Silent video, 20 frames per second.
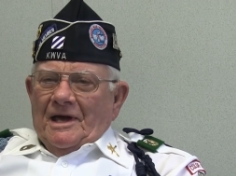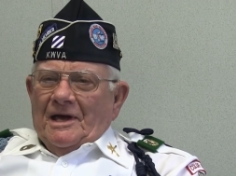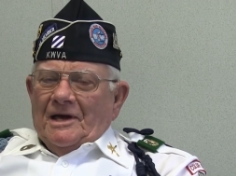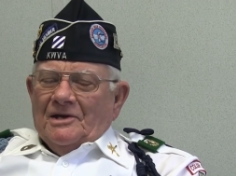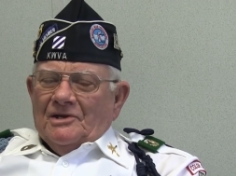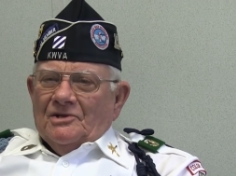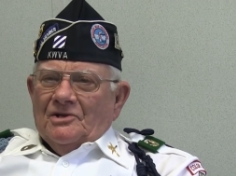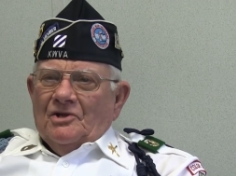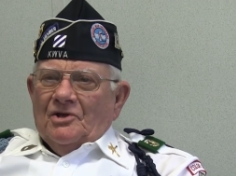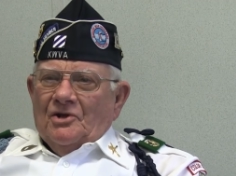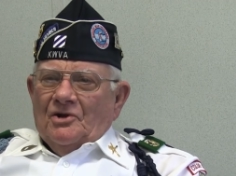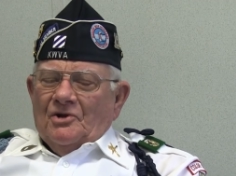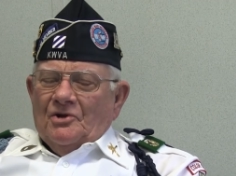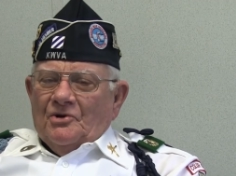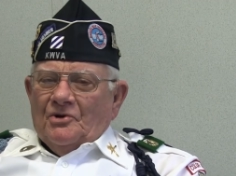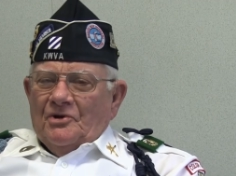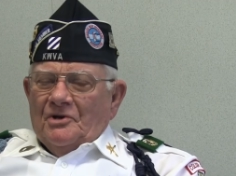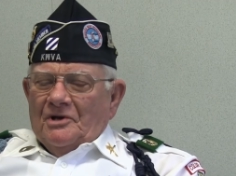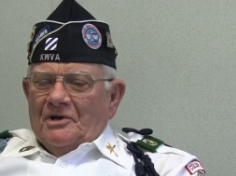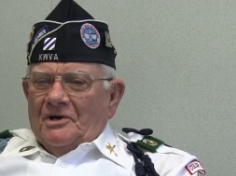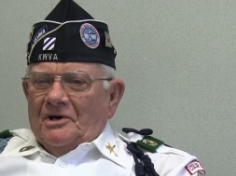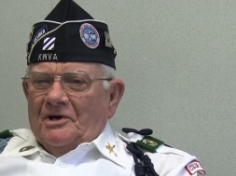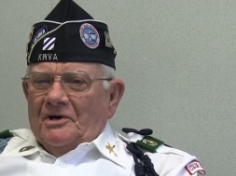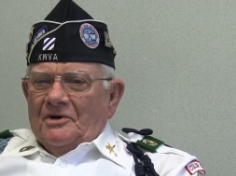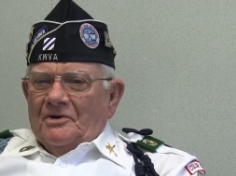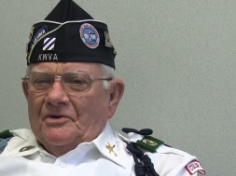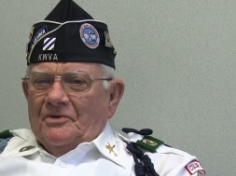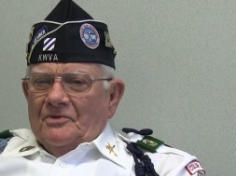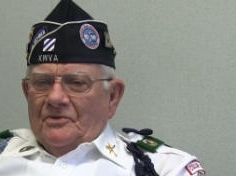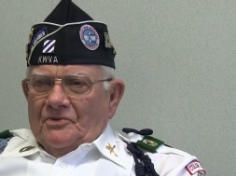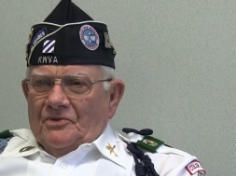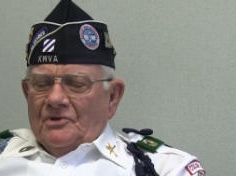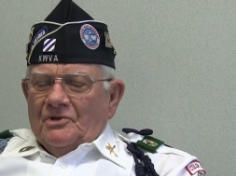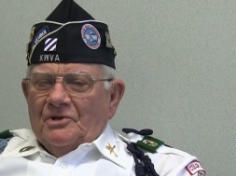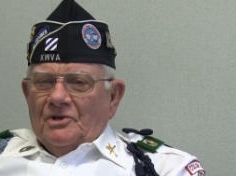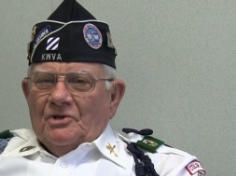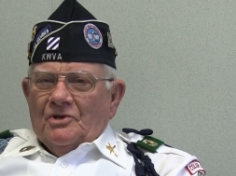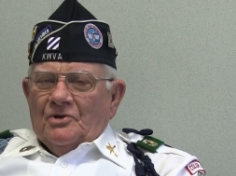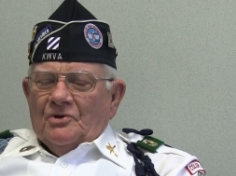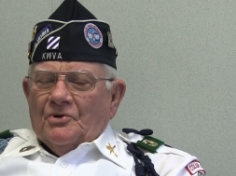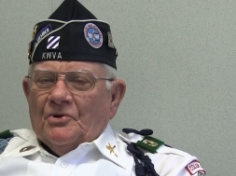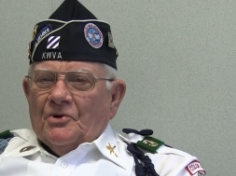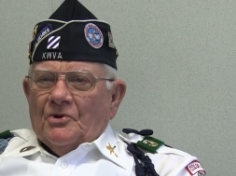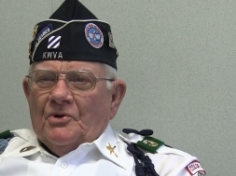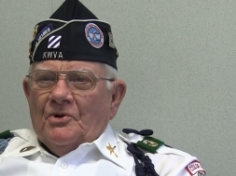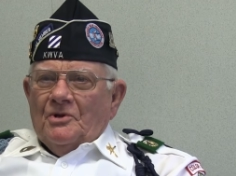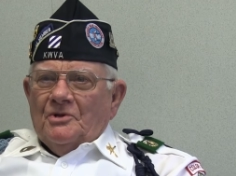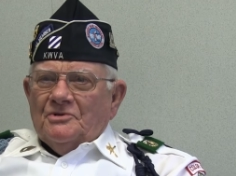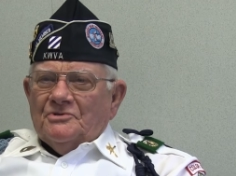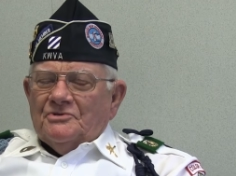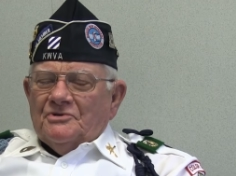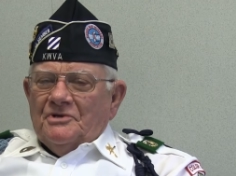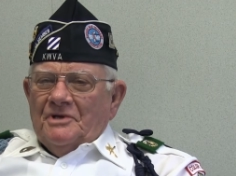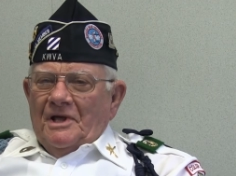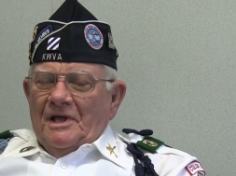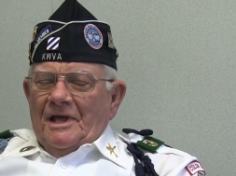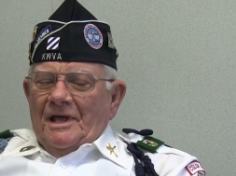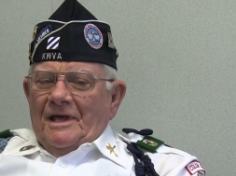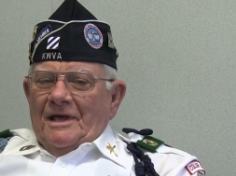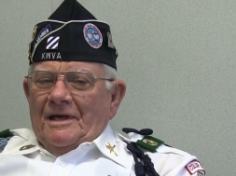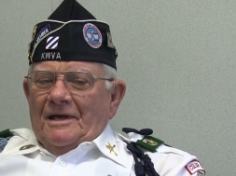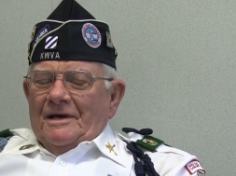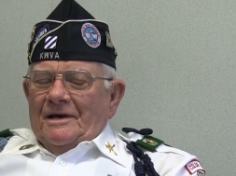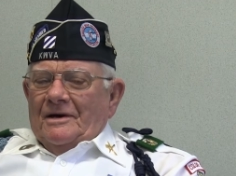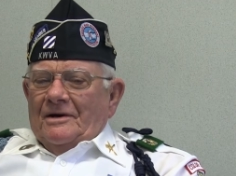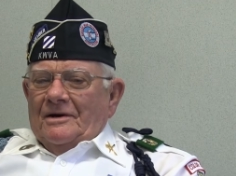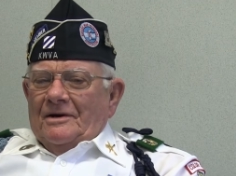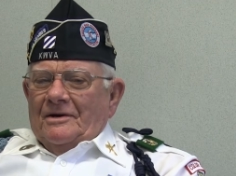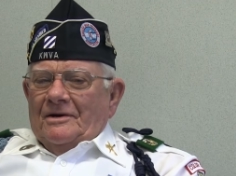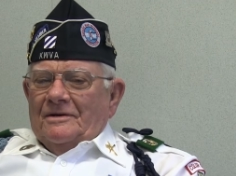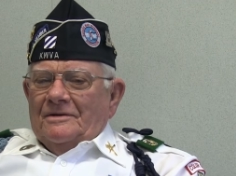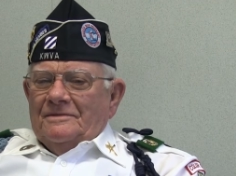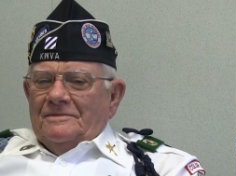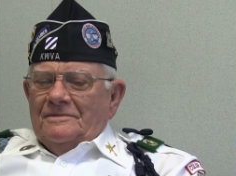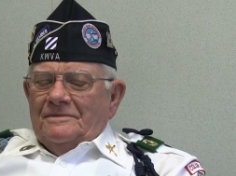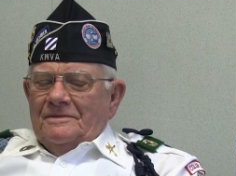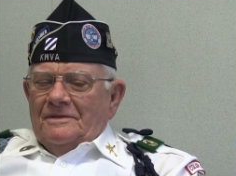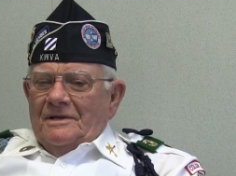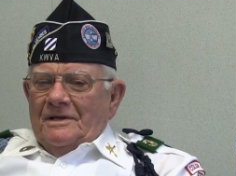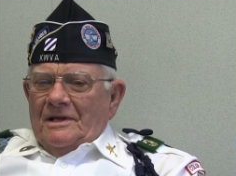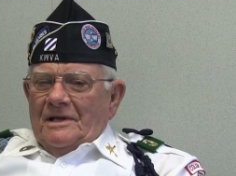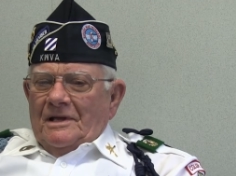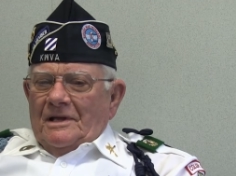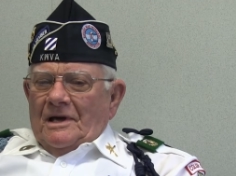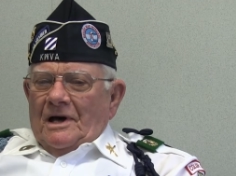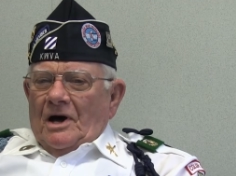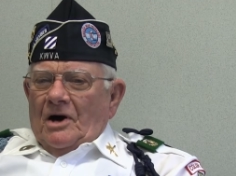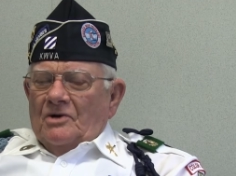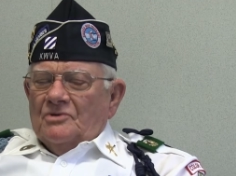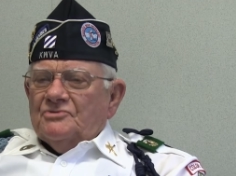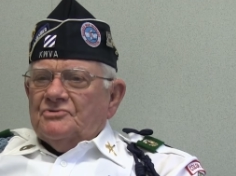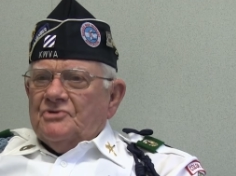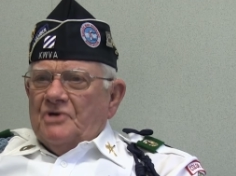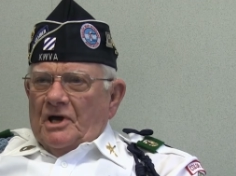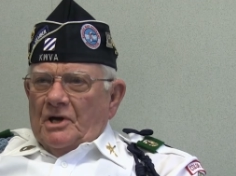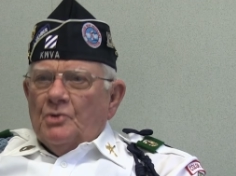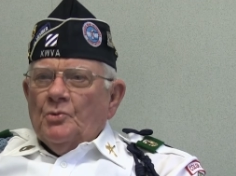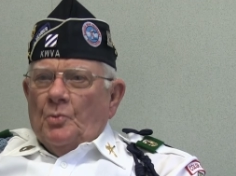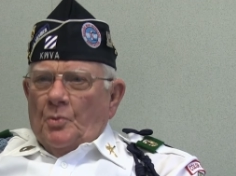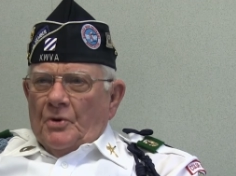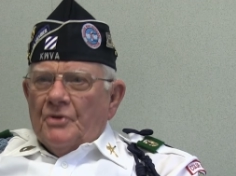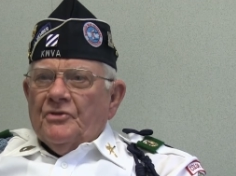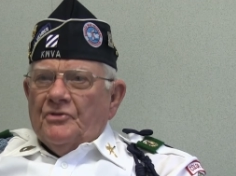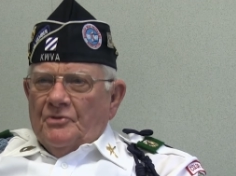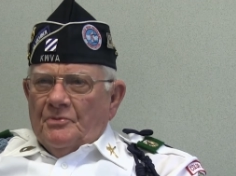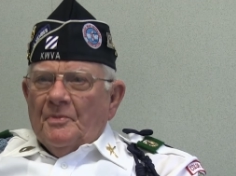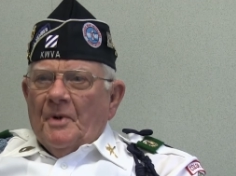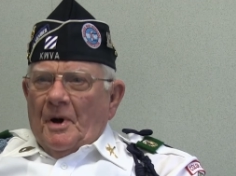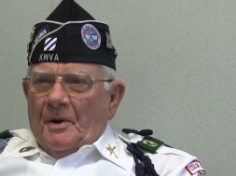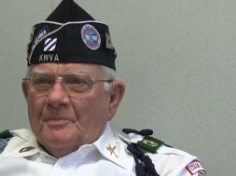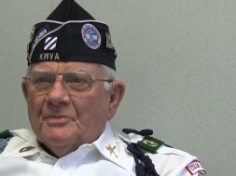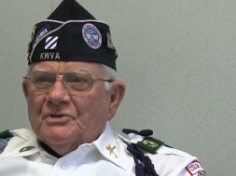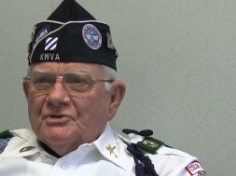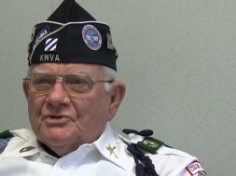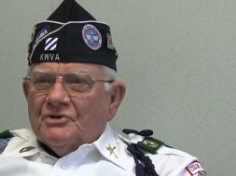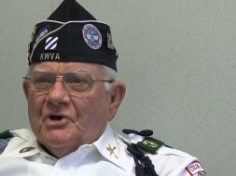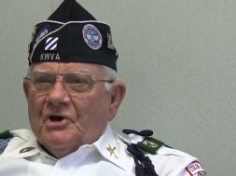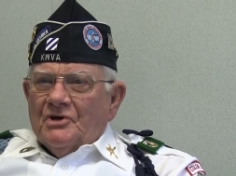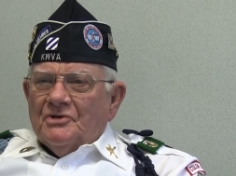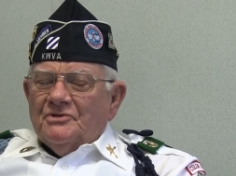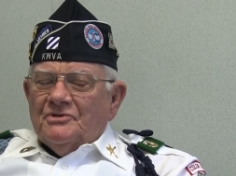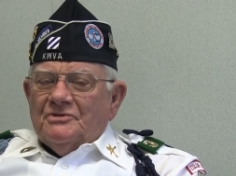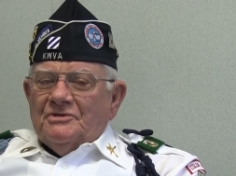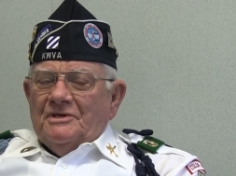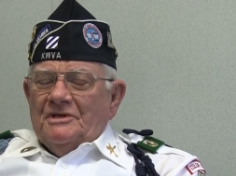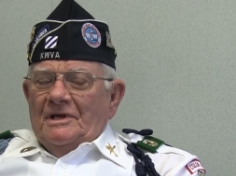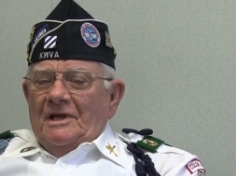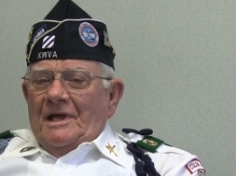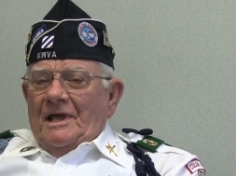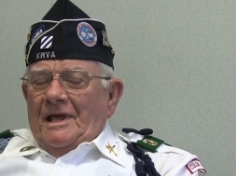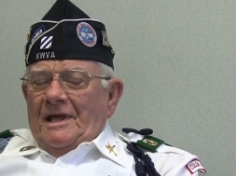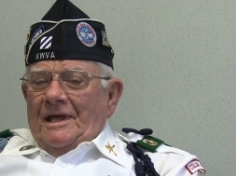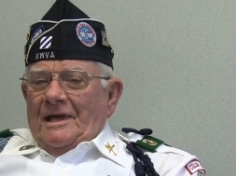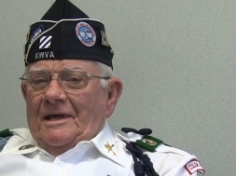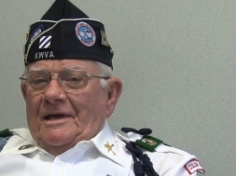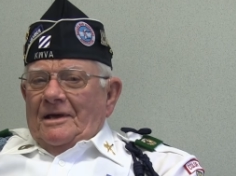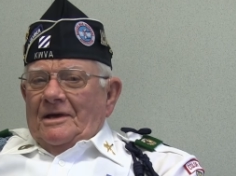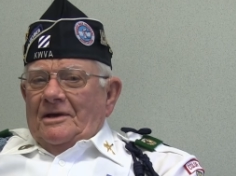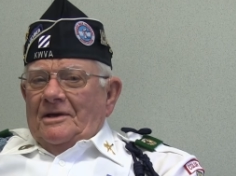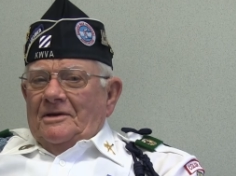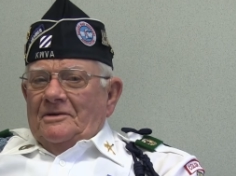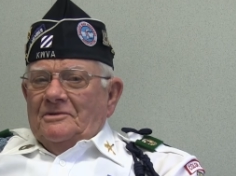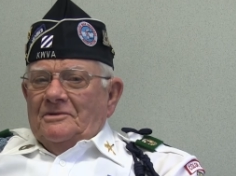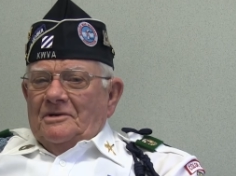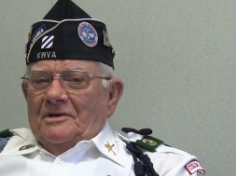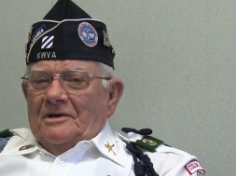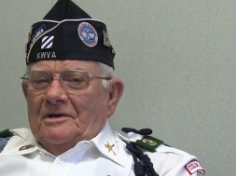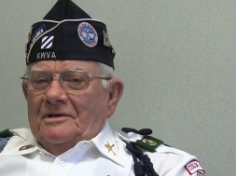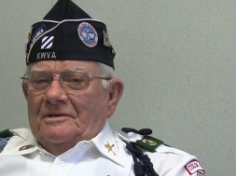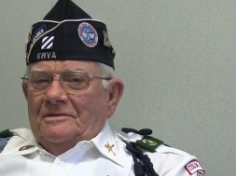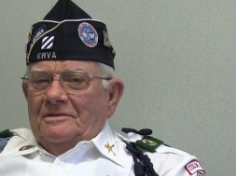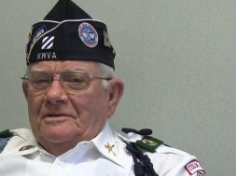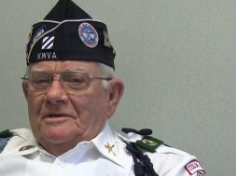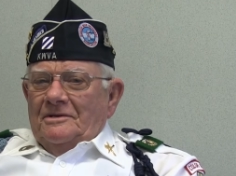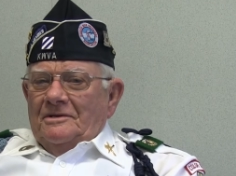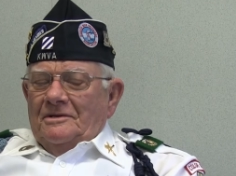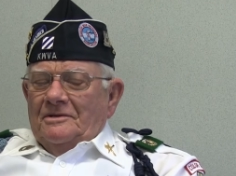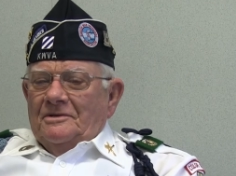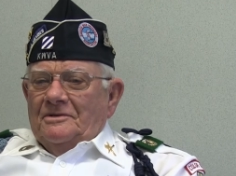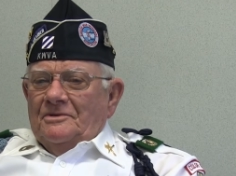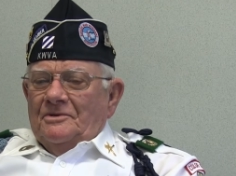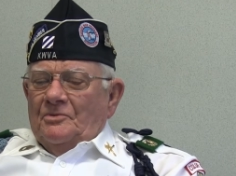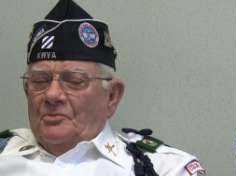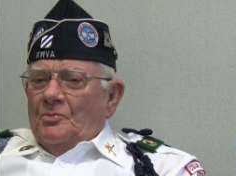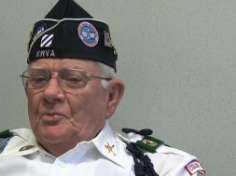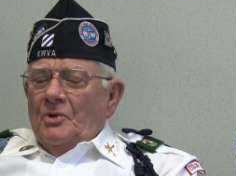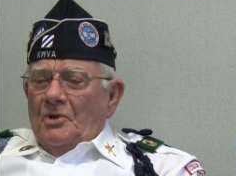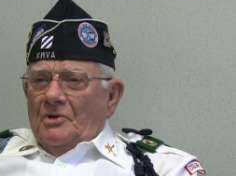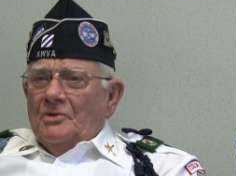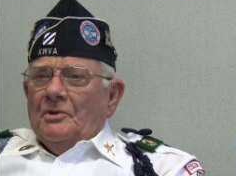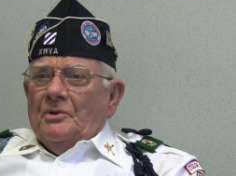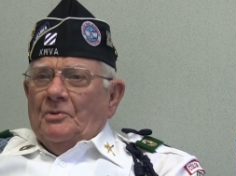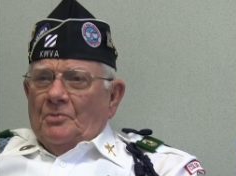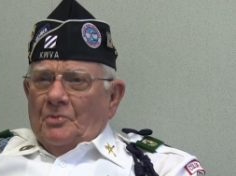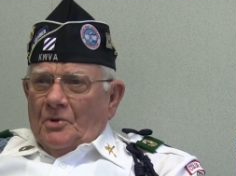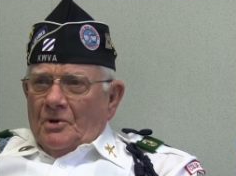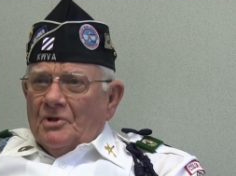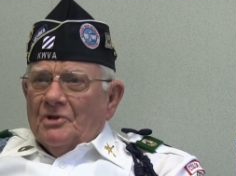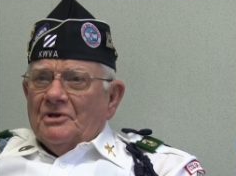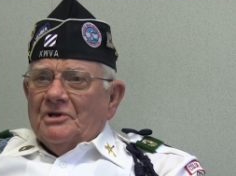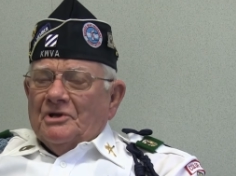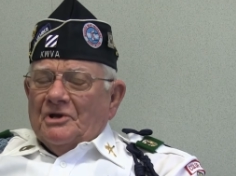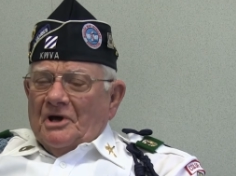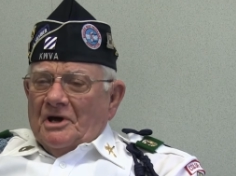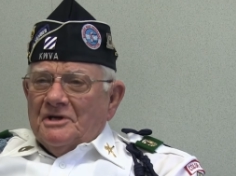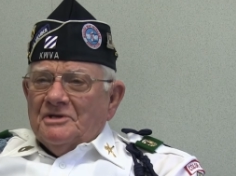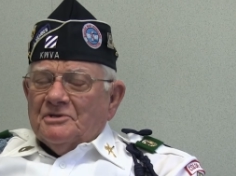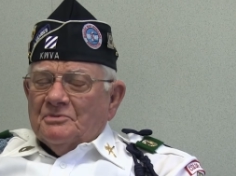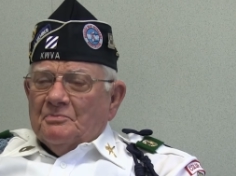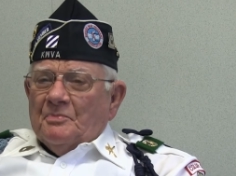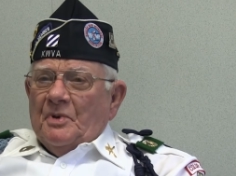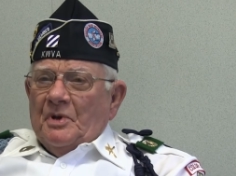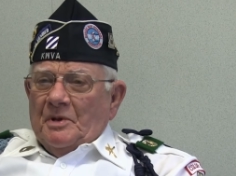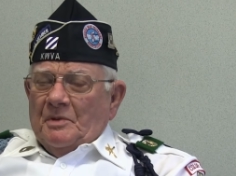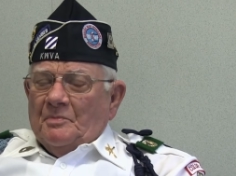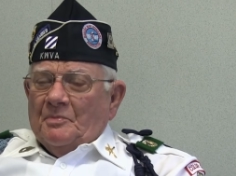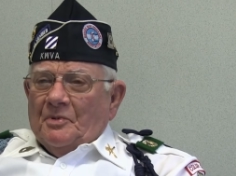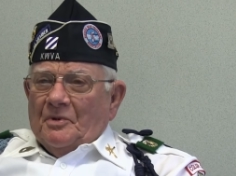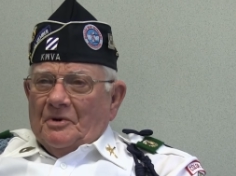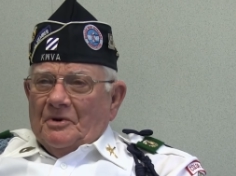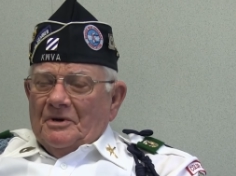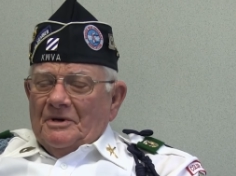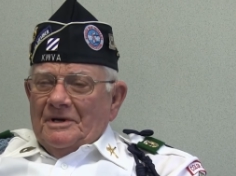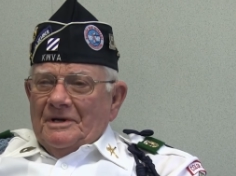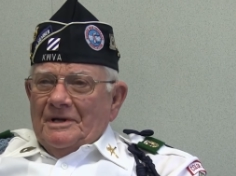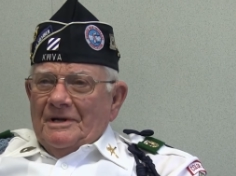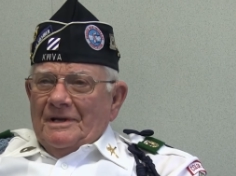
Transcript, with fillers: and little uh, the little girls uh, outside with the mama-sans, and uh, really really nice people.